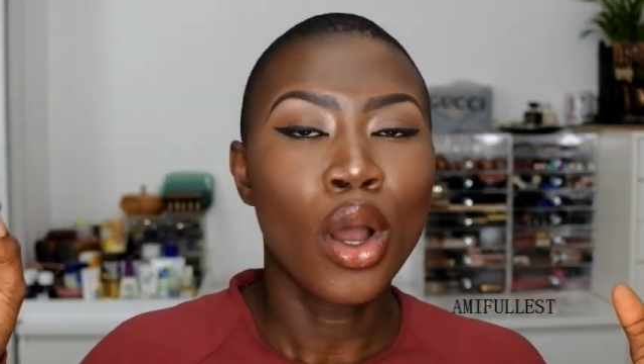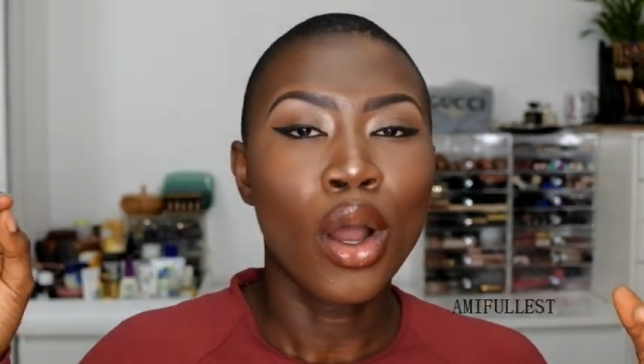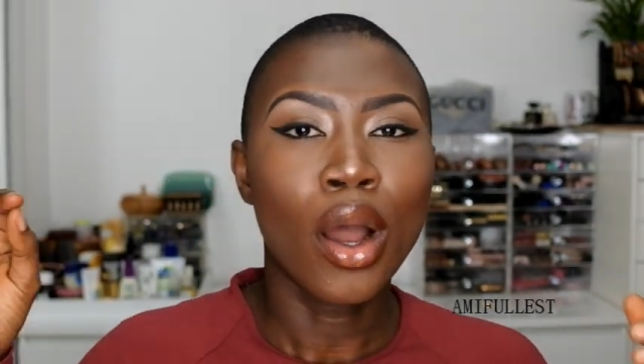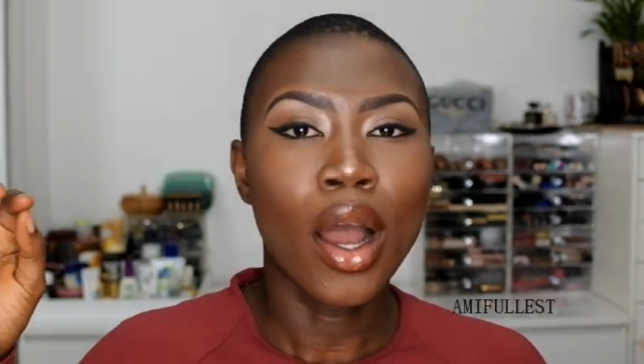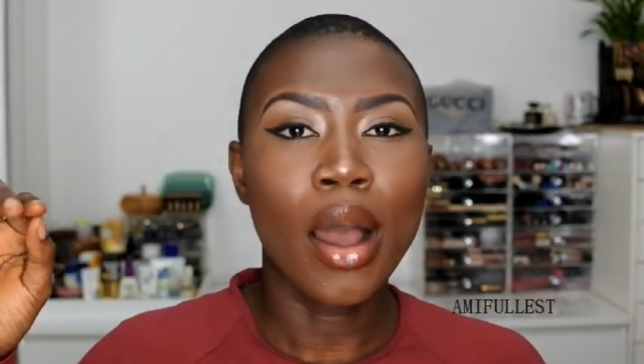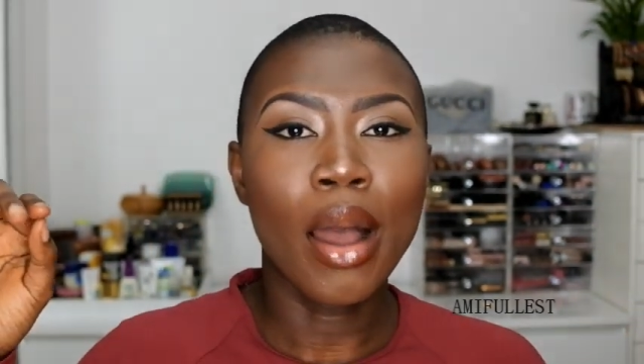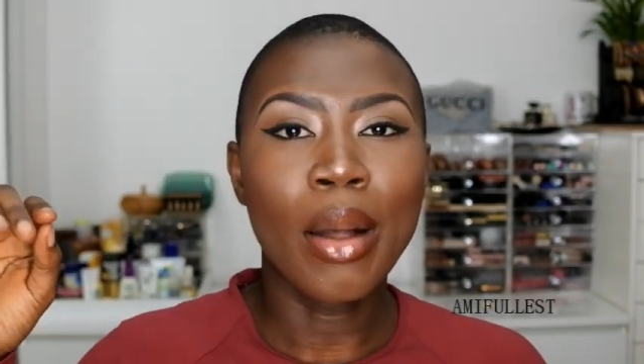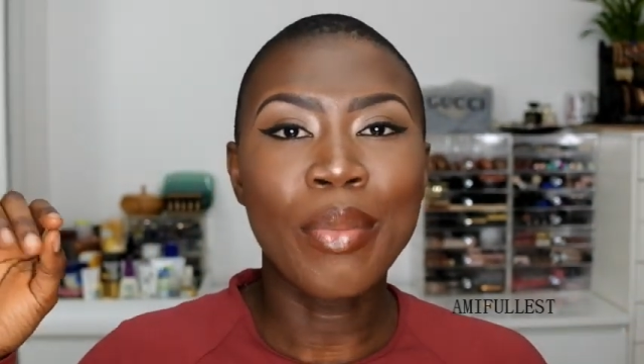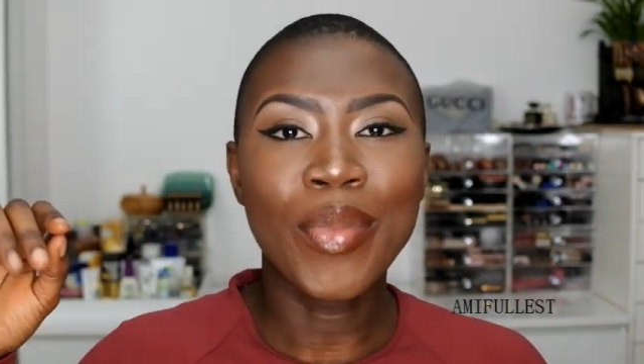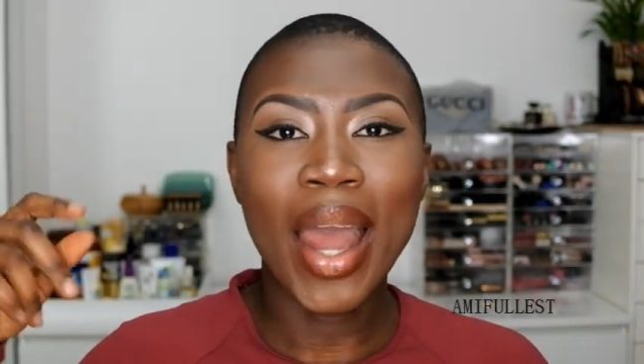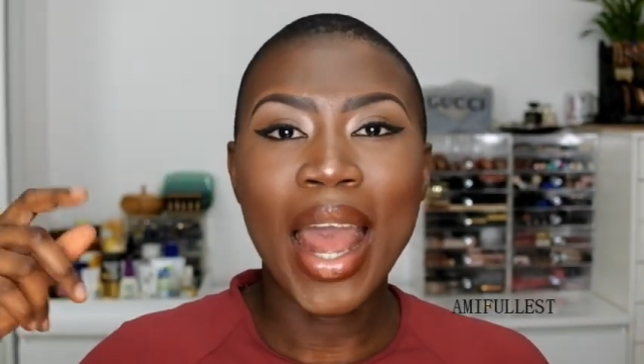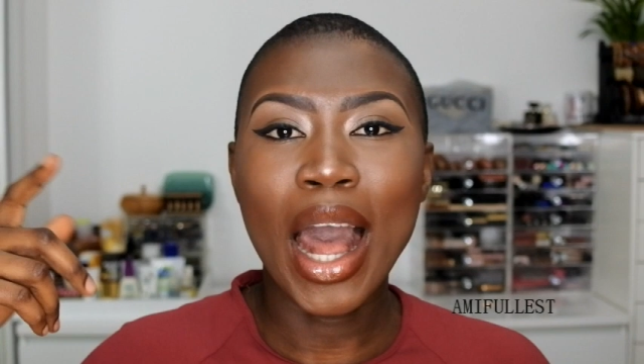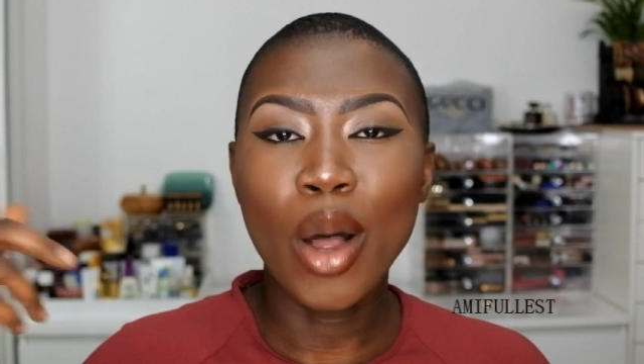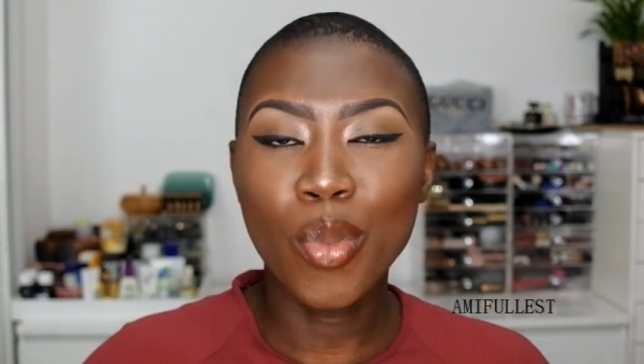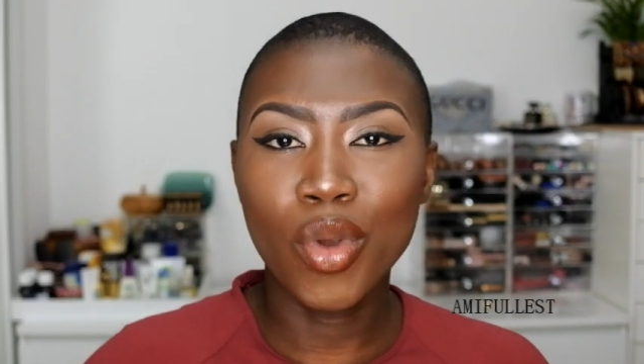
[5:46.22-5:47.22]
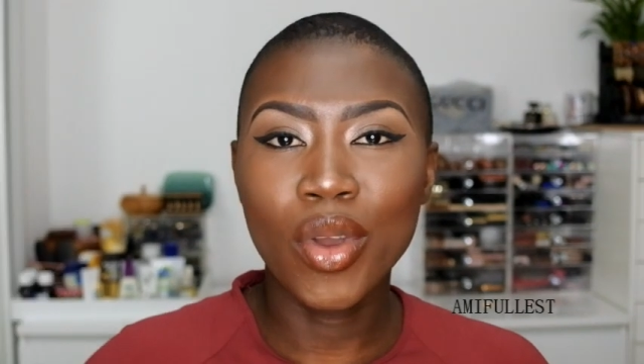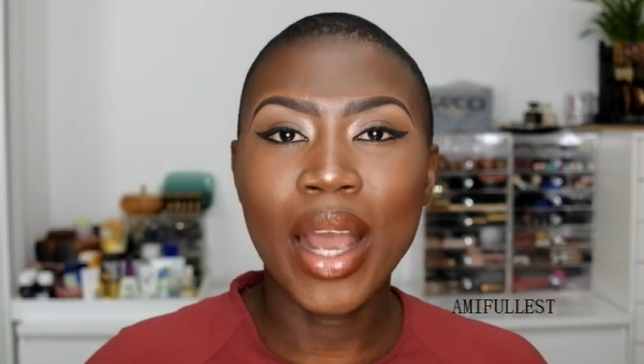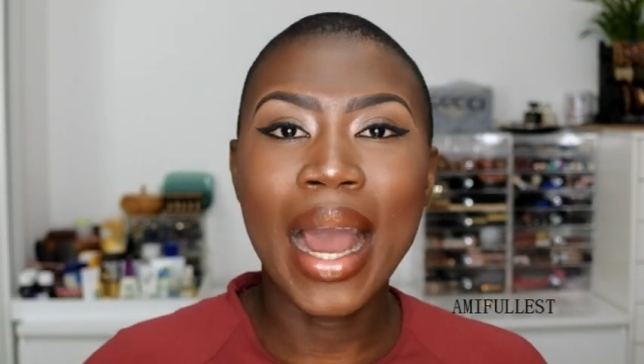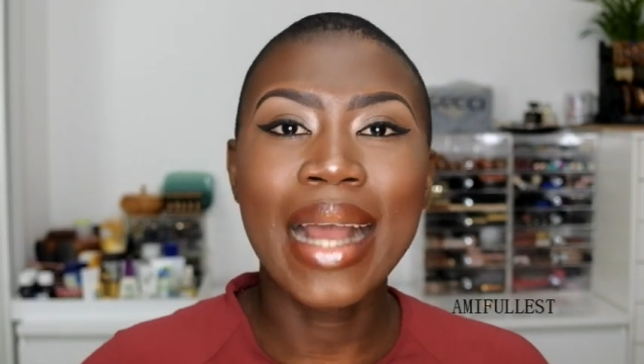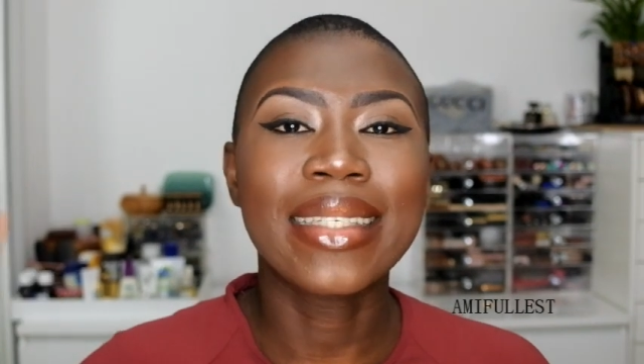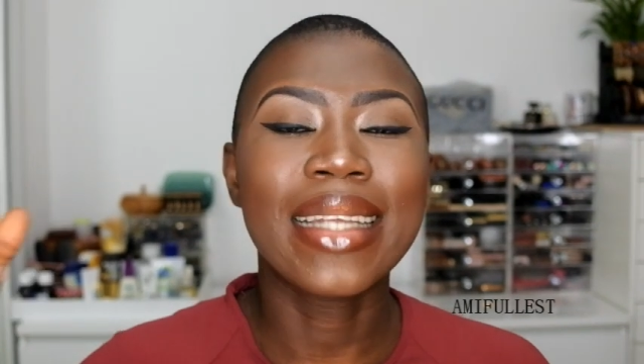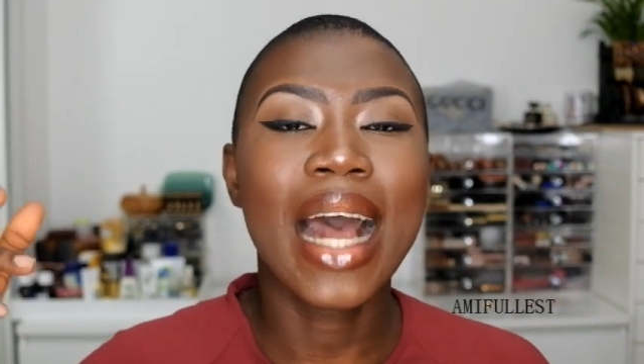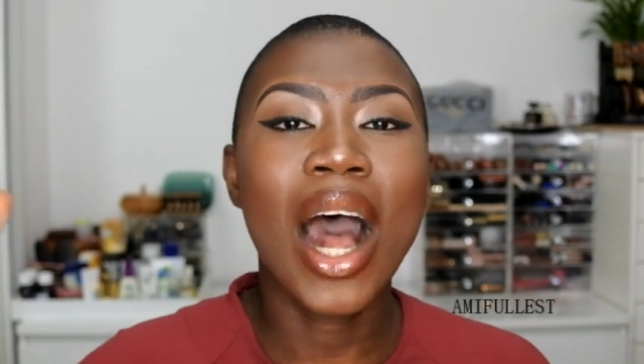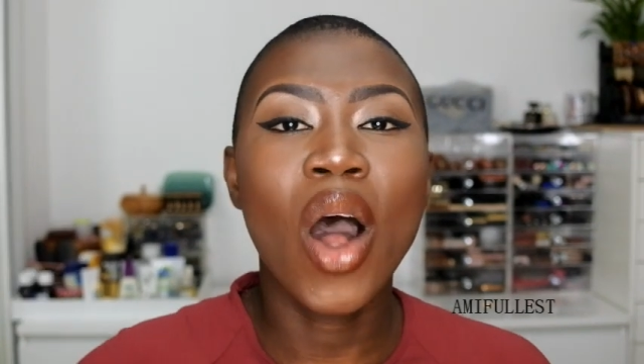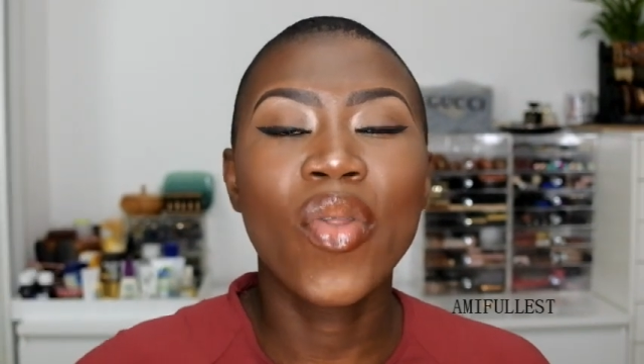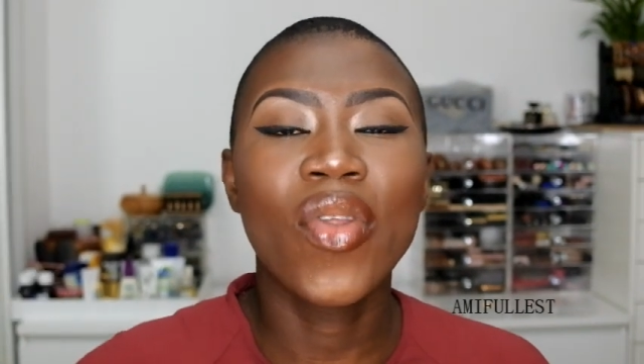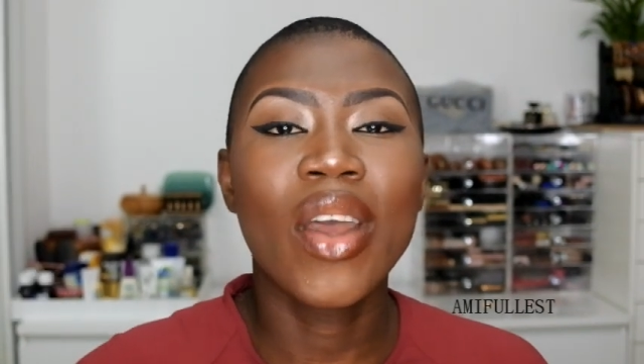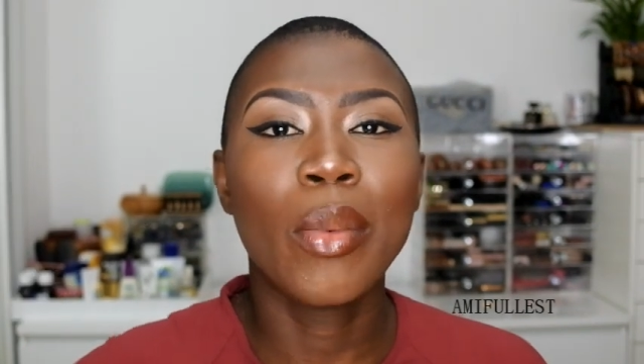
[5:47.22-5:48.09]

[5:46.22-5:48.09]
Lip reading: help you guys out